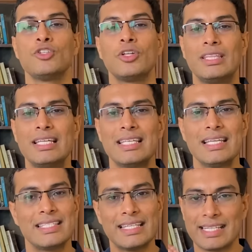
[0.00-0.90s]
So this
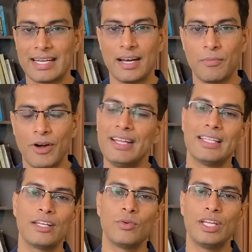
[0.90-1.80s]
is the central point
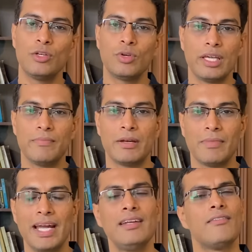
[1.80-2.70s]
that you need to keep in
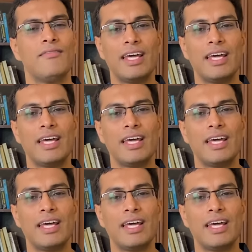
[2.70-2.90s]
mind.